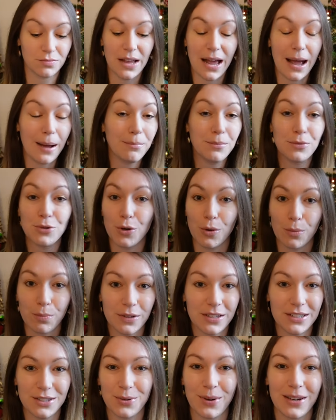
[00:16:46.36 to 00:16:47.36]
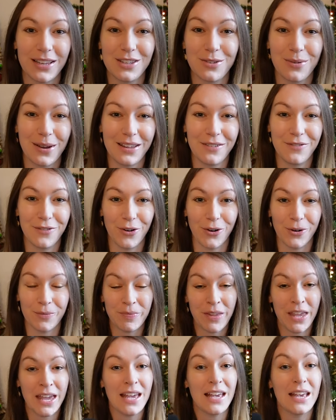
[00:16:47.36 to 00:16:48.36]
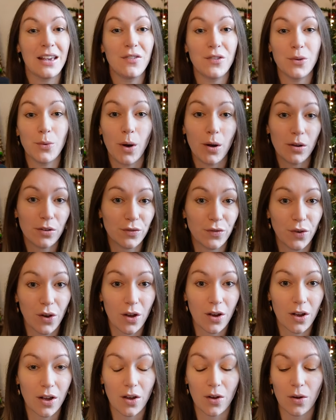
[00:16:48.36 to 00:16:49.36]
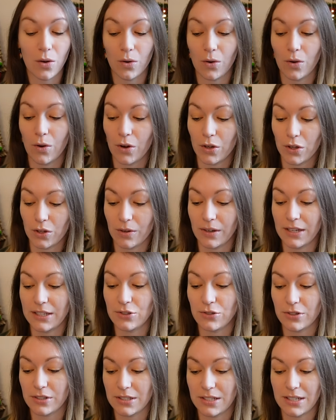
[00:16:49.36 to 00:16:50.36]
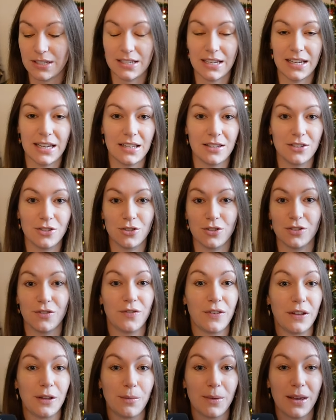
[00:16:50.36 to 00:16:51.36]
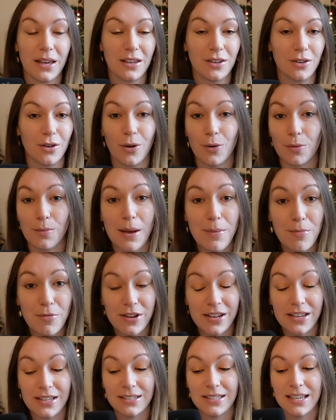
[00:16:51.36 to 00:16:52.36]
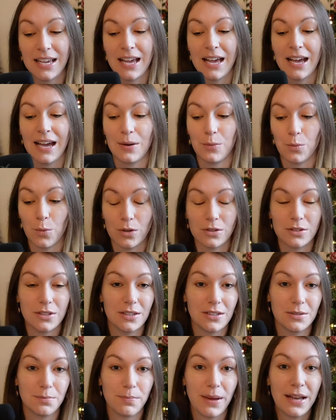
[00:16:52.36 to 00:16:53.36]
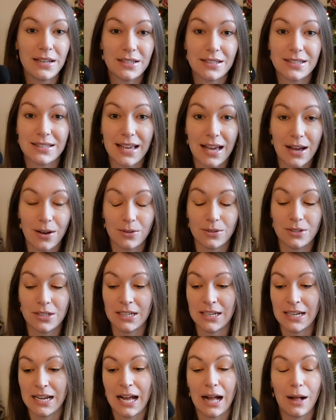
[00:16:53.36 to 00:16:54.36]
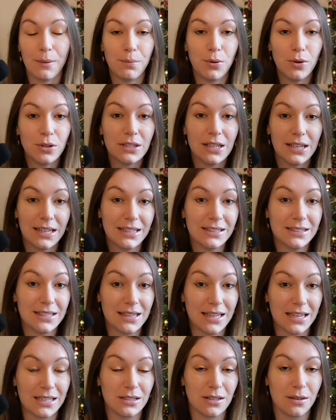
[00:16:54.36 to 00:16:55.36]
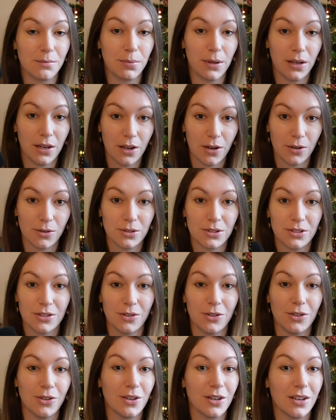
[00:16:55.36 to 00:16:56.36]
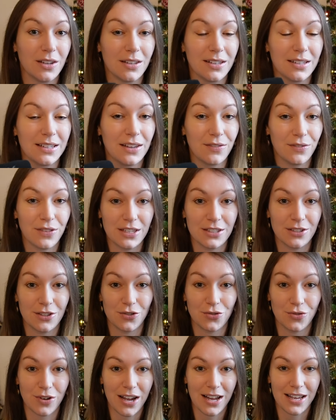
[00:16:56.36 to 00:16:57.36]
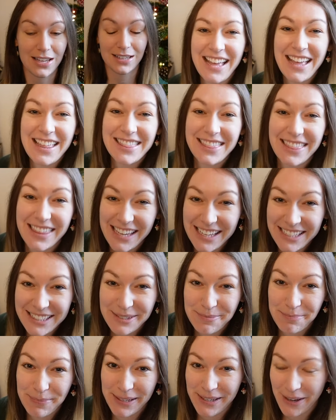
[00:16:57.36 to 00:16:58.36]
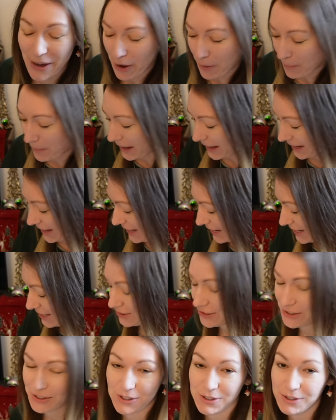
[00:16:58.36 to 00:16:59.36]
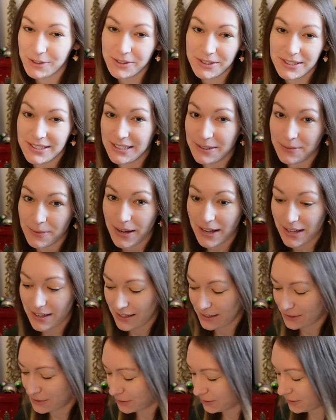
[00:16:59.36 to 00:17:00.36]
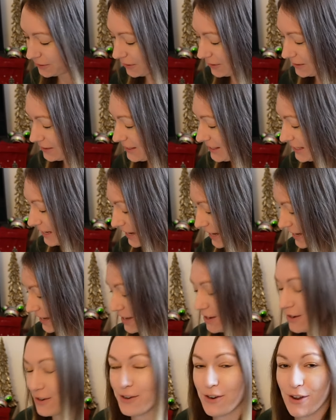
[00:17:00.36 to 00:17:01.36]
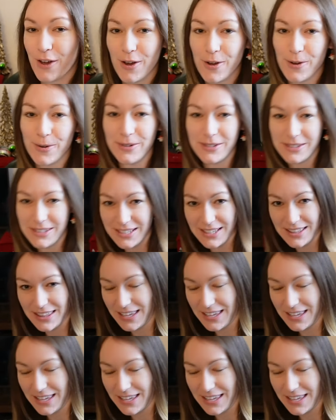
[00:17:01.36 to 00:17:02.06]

amped up in 2024. If you are a vlogger or you're interested in just filming your own memories and wanted better sound, I'll put the link to this below so you can give this a try. This PR package, you'll see why I could not say no to